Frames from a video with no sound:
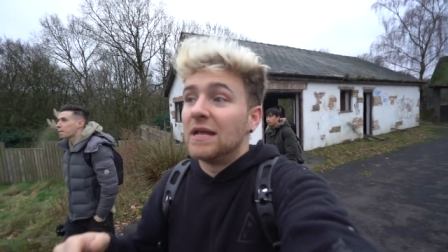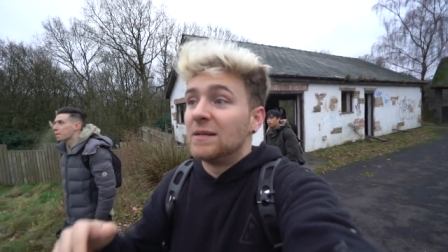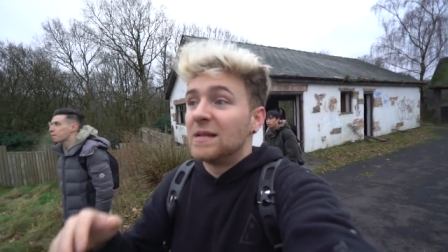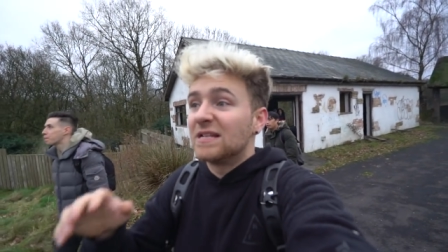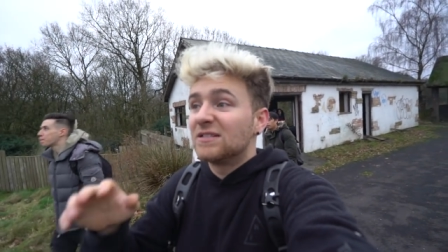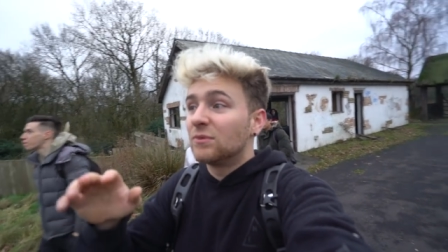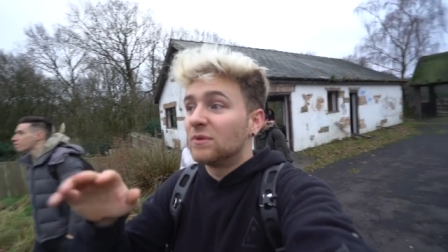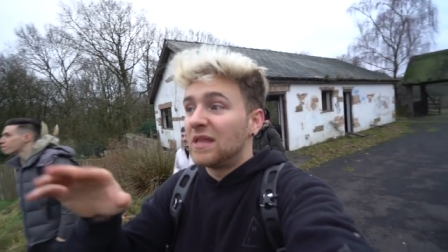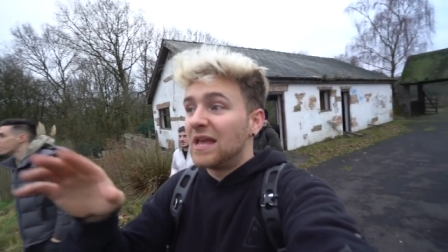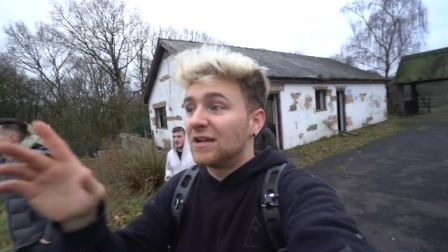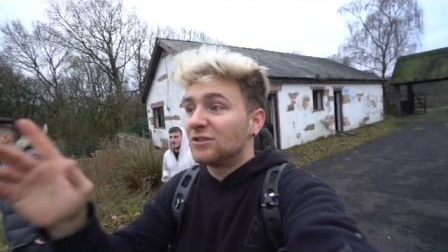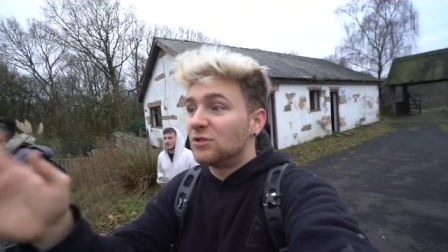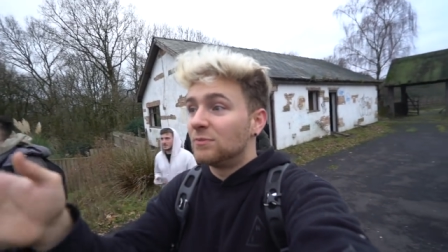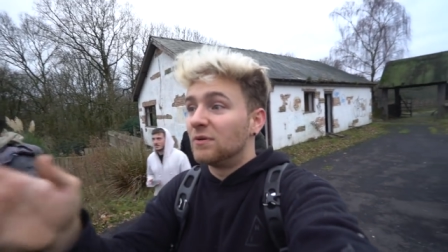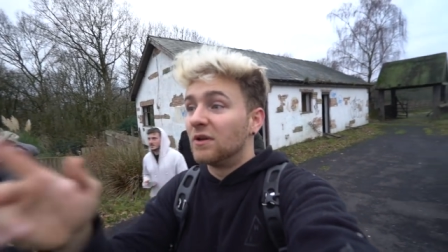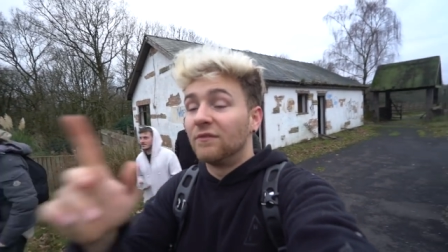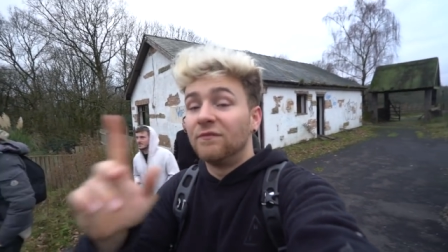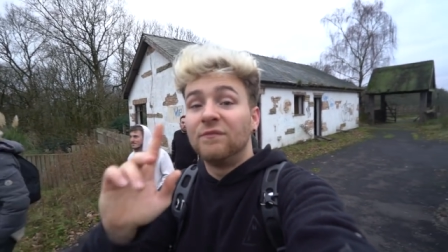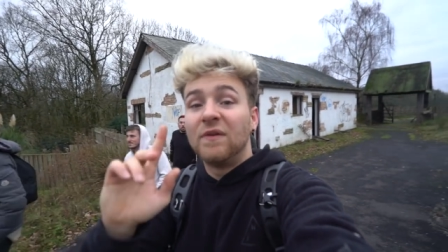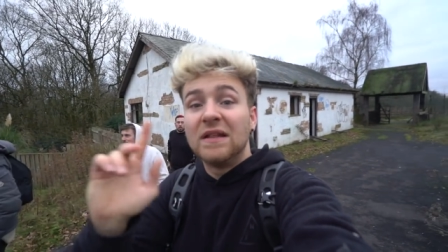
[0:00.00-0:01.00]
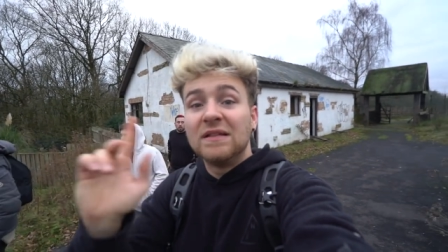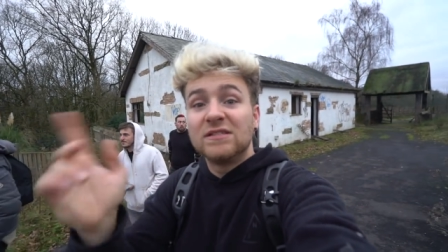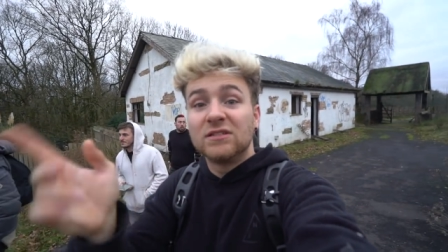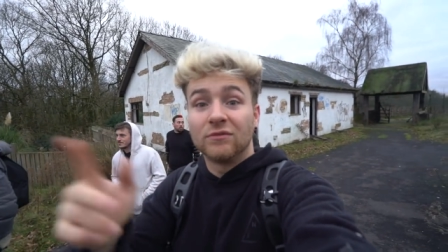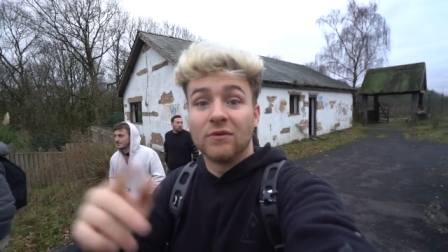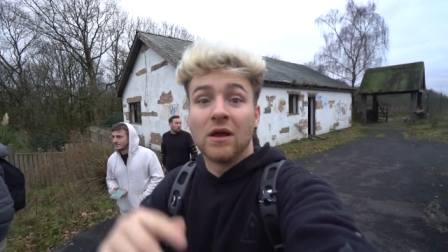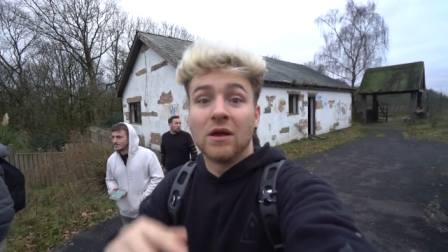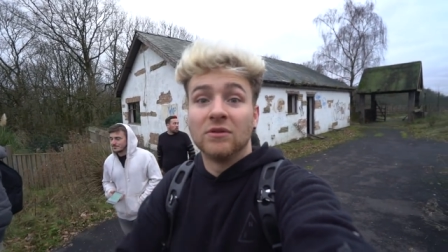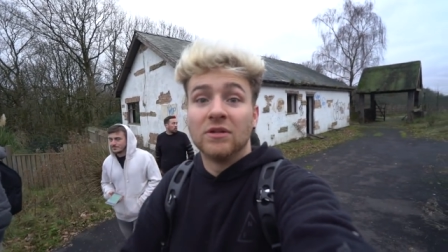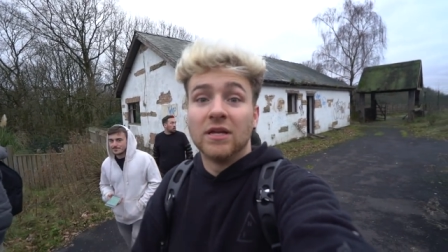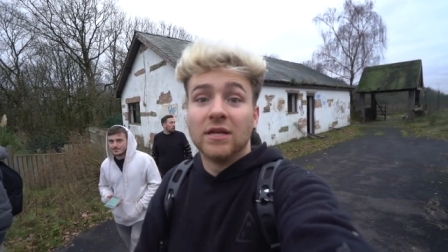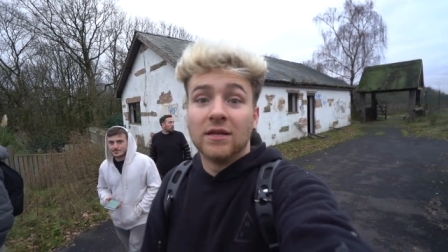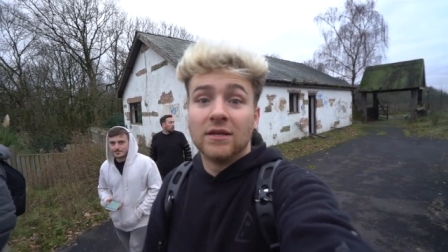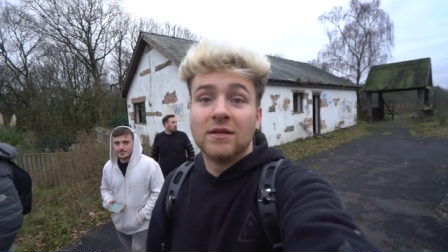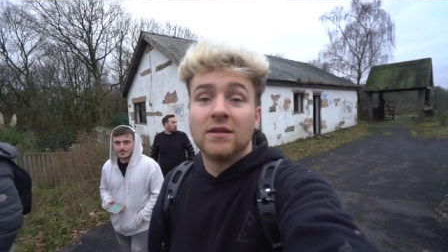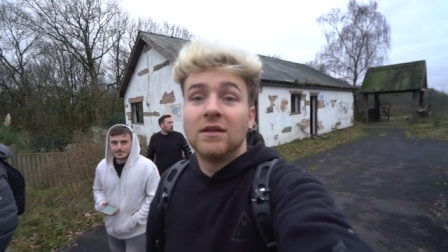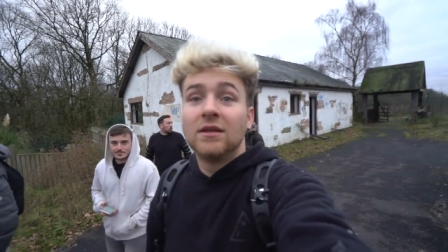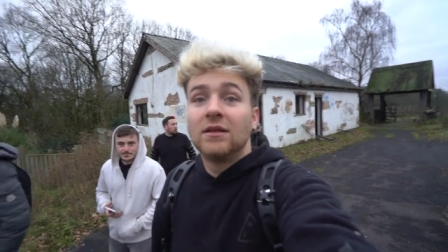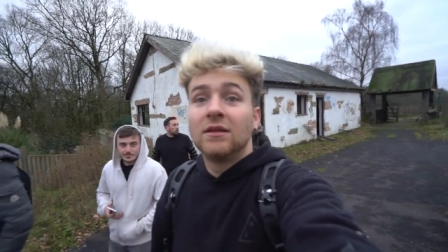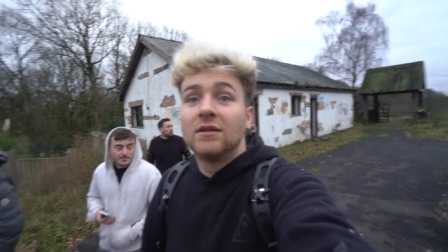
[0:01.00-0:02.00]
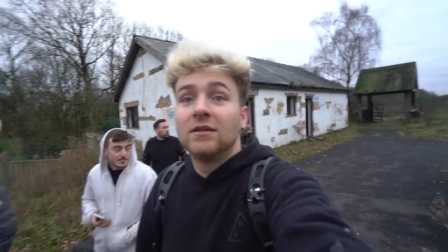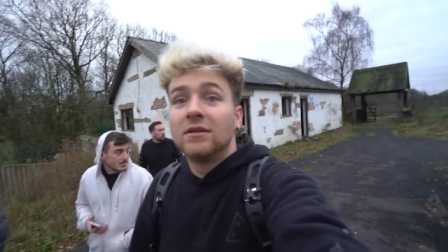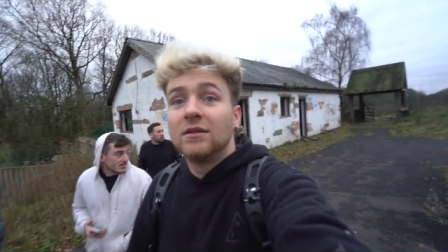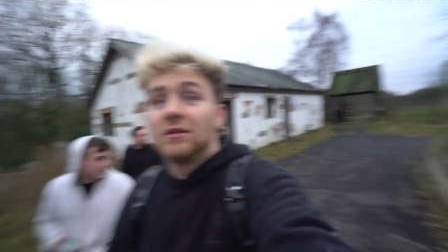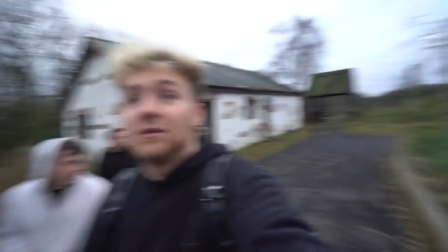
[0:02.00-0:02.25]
and that's why they actually put a fence around it. That's